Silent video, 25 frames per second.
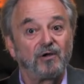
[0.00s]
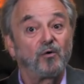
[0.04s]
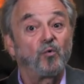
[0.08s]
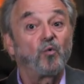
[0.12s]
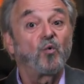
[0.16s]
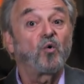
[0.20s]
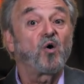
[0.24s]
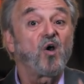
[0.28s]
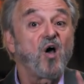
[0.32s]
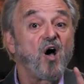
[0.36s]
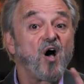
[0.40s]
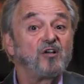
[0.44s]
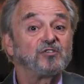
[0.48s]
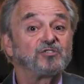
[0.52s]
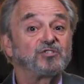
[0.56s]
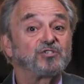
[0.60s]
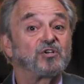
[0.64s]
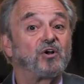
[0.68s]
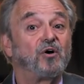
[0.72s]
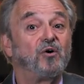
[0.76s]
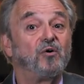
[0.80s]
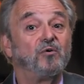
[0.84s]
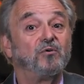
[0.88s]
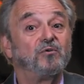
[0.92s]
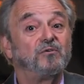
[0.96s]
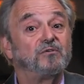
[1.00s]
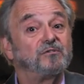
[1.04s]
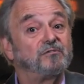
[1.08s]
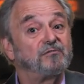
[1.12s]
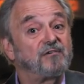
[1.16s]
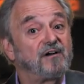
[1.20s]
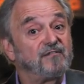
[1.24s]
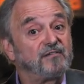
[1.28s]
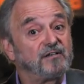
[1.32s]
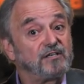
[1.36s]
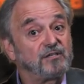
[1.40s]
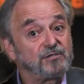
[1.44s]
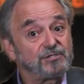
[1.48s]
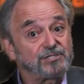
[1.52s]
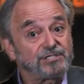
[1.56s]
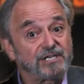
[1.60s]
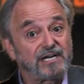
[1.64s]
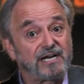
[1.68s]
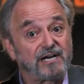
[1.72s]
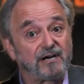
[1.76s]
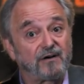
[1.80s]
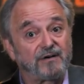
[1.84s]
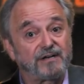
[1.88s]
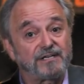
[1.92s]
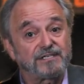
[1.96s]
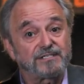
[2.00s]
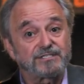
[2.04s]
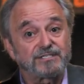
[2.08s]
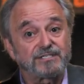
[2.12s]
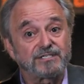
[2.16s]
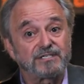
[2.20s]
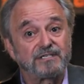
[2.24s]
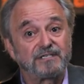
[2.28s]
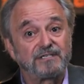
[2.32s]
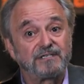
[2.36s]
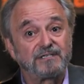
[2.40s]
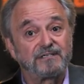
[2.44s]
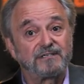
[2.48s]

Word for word: were also revolutionaries.